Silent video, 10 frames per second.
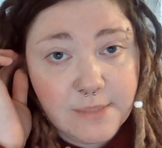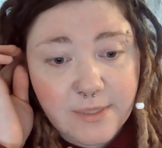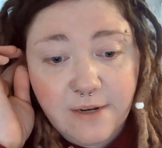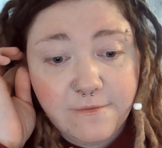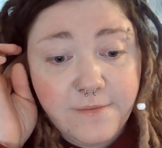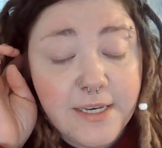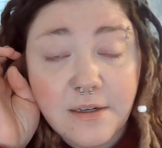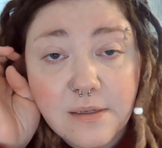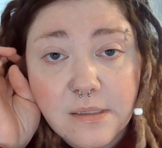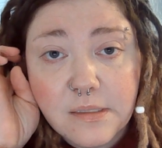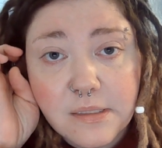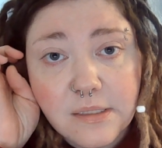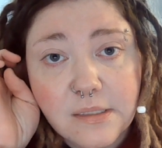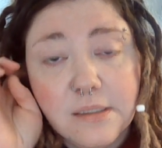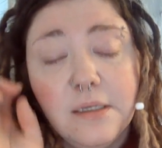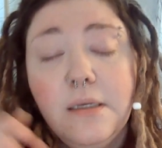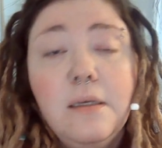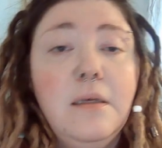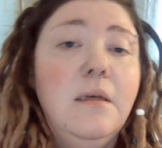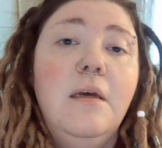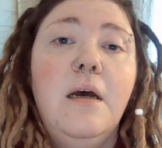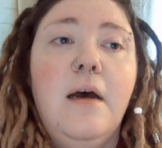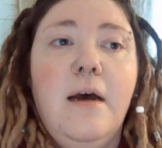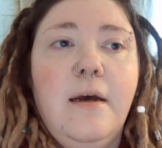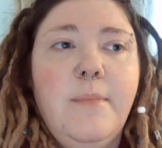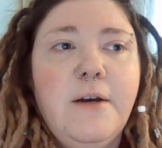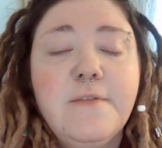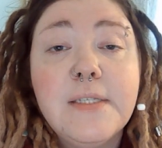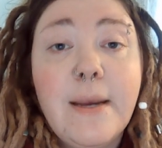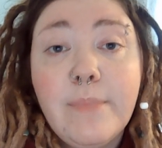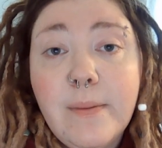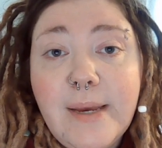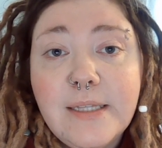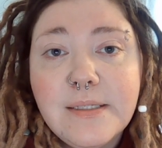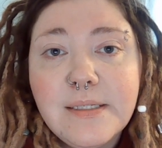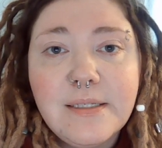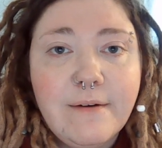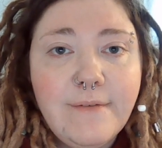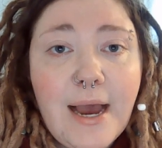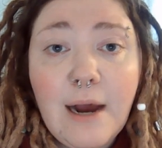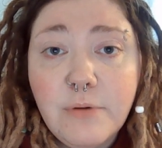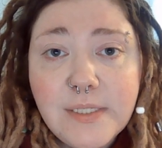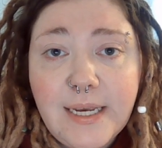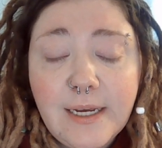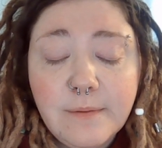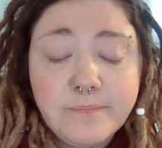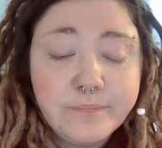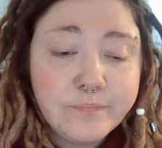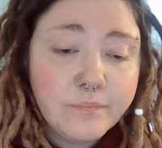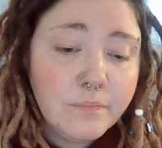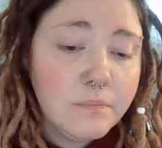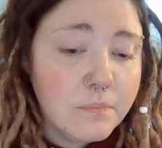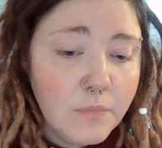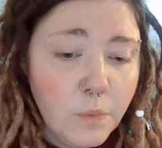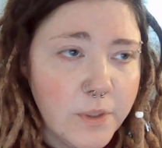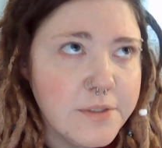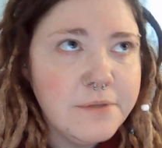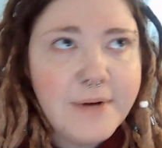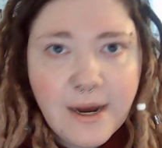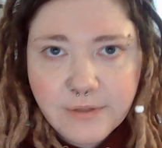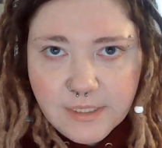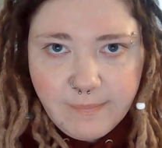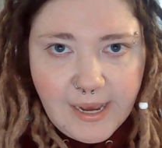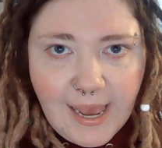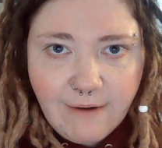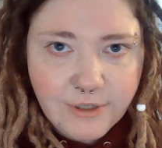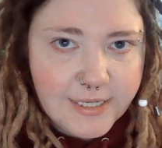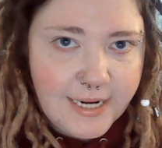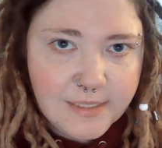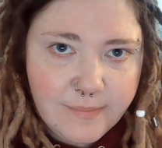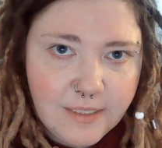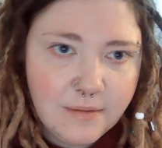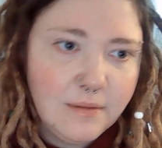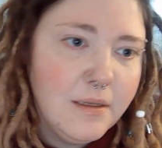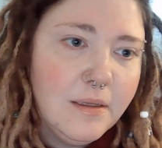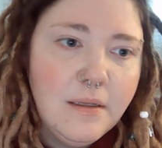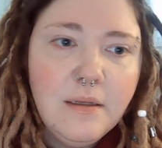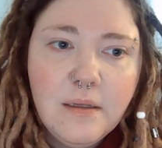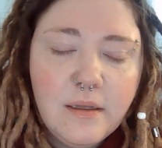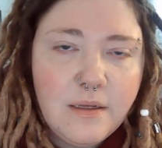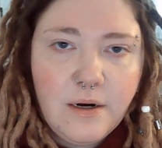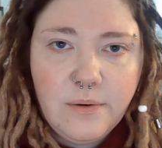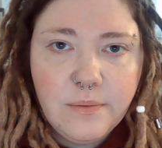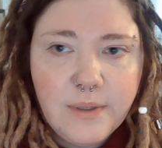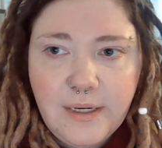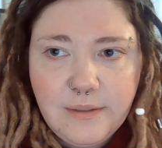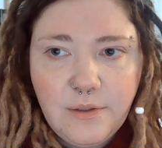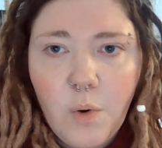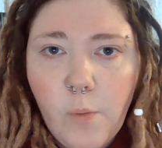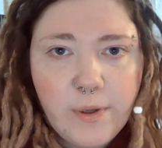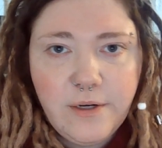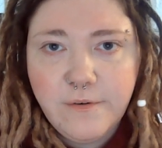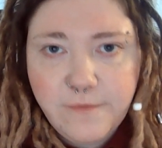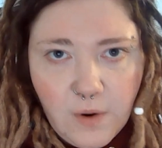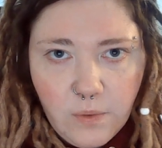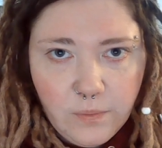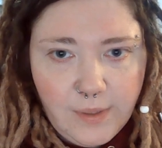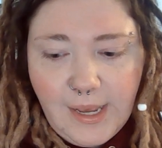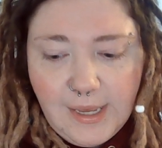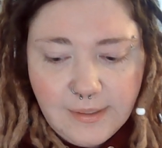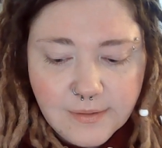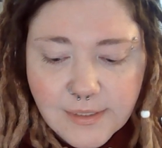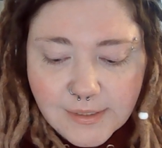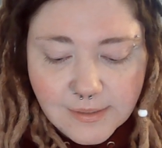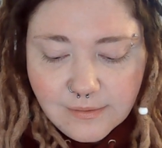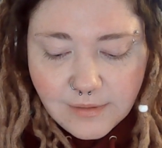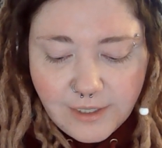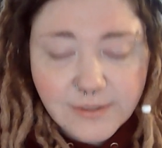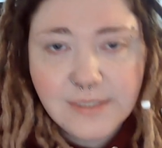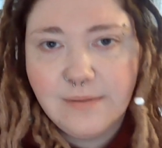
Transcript: of vehicles, of supplements, of housing. We're surrounded by advertisement. You open your phone and there's